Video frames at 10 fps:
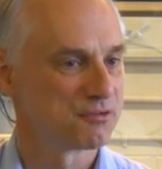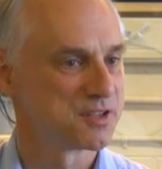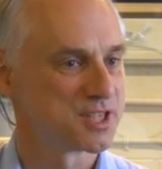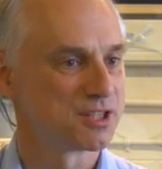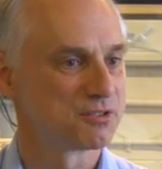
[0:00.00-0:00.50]

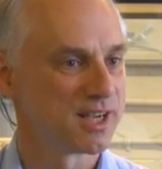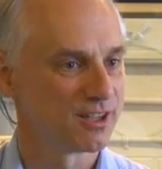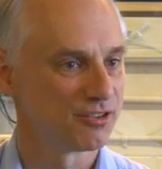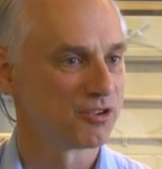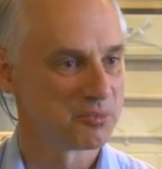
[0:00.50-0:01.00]
fizzy
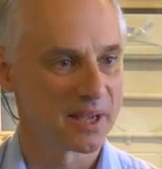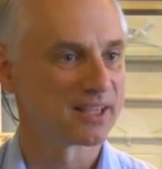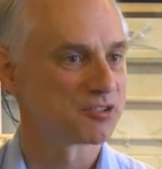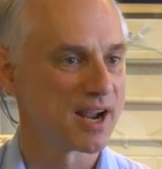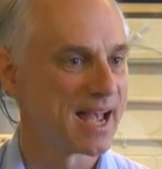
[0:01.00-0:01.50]
drinks, you make
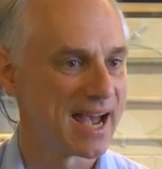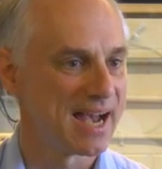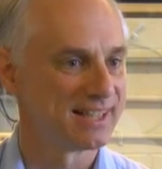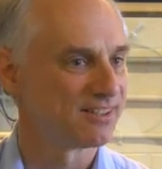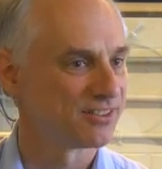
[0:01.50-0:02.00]

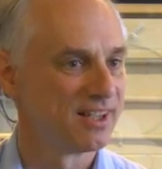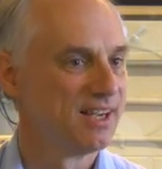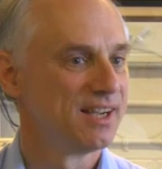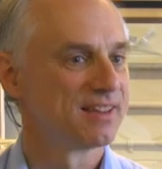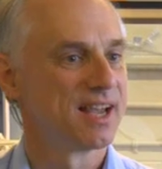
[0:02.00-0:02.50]
dry ice.
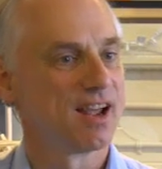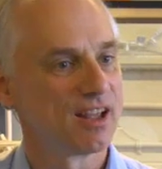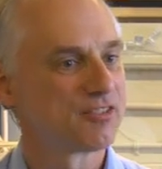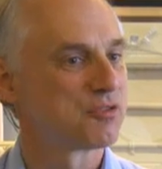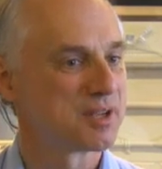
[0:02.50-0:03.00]
There are
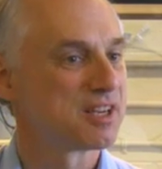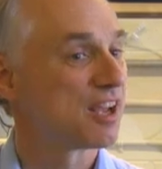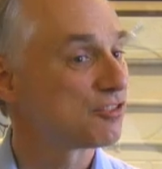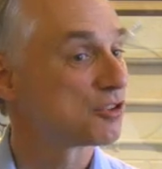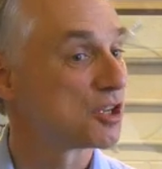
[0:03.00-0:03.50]
lots of
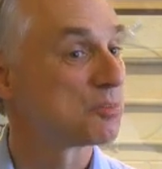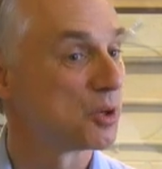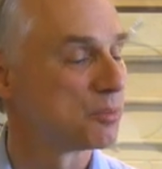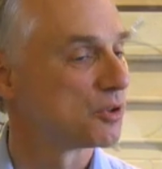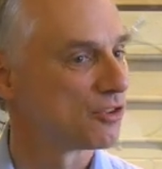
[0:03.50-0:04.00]
industrial
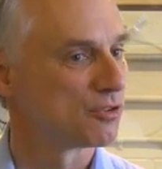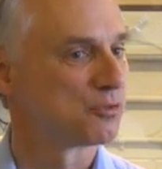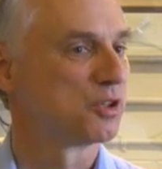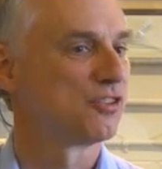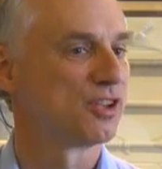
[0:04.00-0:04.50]
purposes
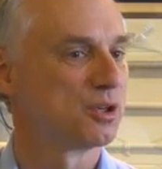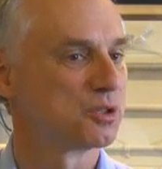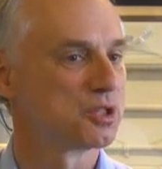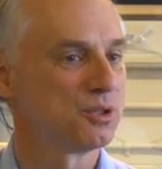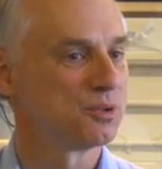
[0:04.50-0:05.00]
for
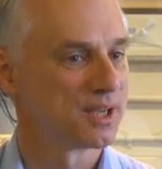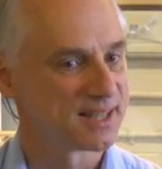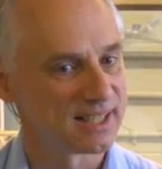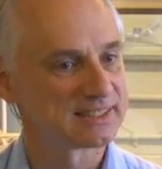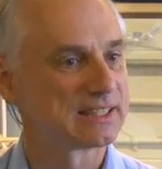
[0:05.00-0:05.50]
CO2, and
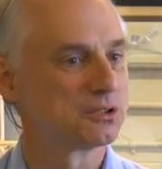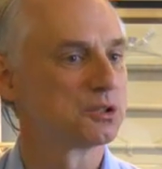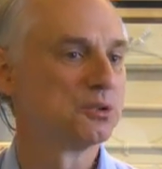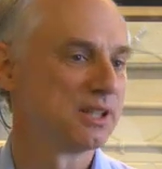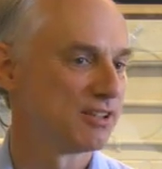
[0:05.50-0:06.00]
that
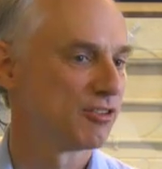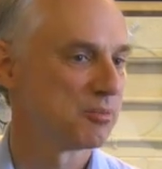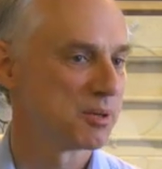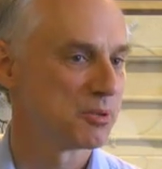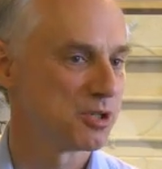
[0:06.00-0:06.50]
CO2 needs to
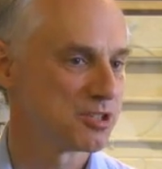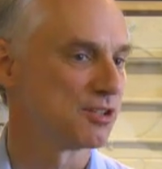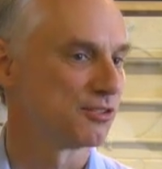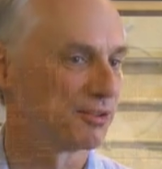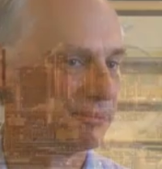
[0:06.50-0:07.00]
be purchased.